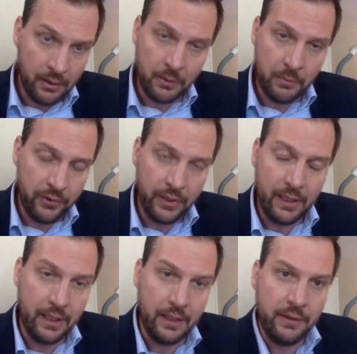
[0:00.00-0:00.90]

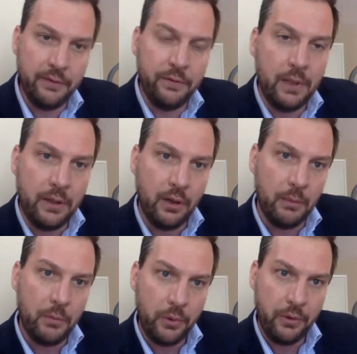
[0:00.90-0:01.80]
completely different in
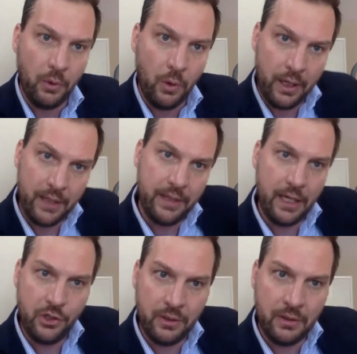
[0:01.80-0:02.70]
both their
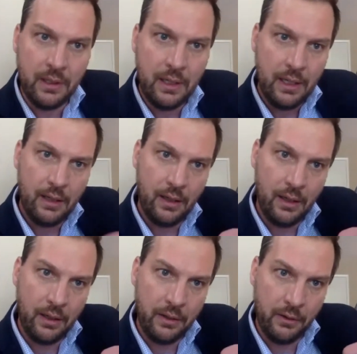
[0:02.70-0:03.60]
orientation
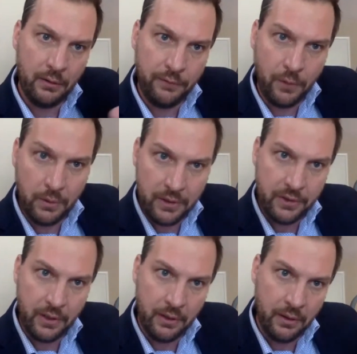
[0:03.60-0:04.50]
and their
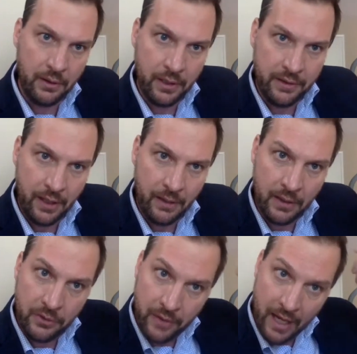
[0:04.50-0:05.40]
focus and the intent.
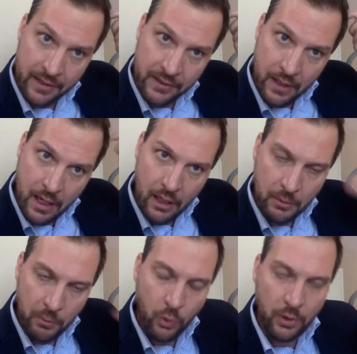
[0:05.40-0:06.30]
And so that's an
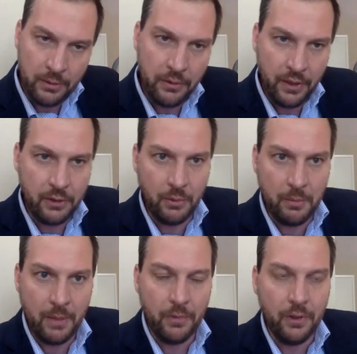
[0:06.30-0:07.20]
important thing to
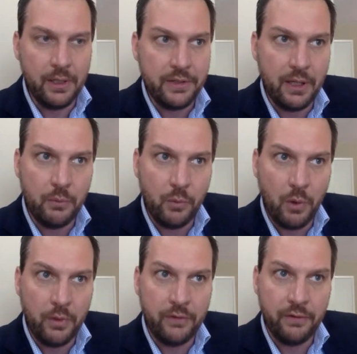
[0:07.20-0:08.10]
remember, is that
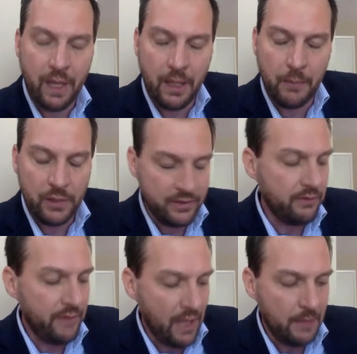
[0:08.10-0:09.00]
what has
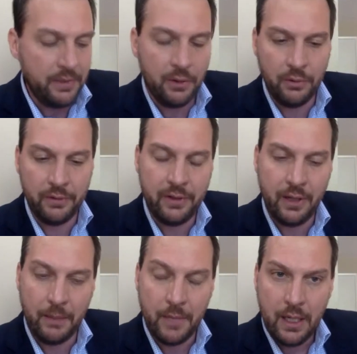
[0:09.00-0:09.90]
developed here over
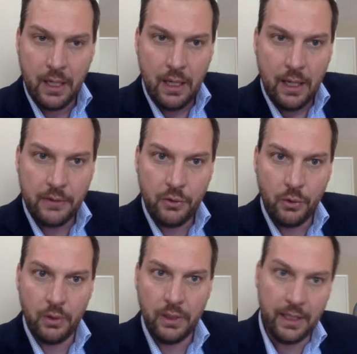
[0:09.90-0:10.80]
time is a
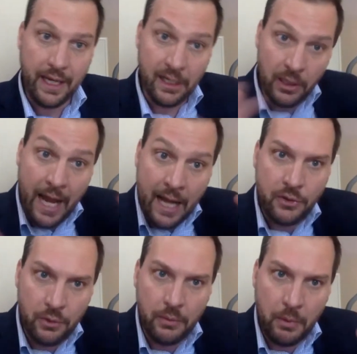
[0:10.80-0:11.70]
truly
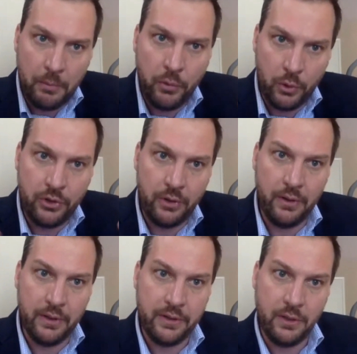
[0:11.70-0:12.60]
international approach to
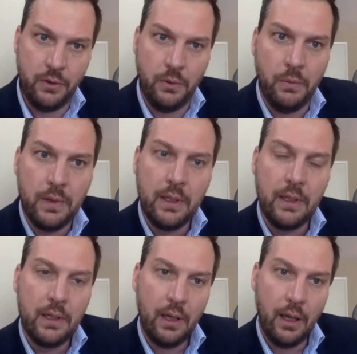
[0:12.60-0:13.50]
this issue,
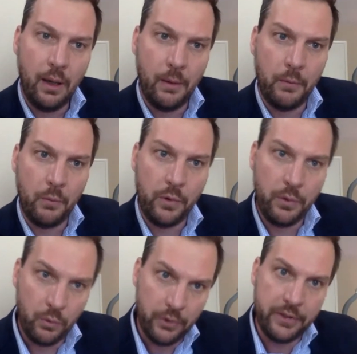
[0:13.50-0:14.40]
with
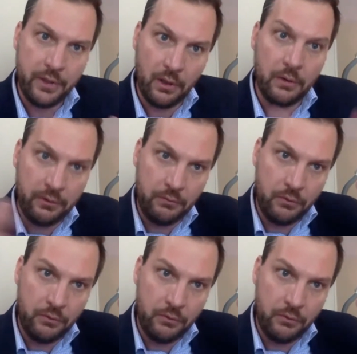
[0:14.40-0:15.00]
rules that are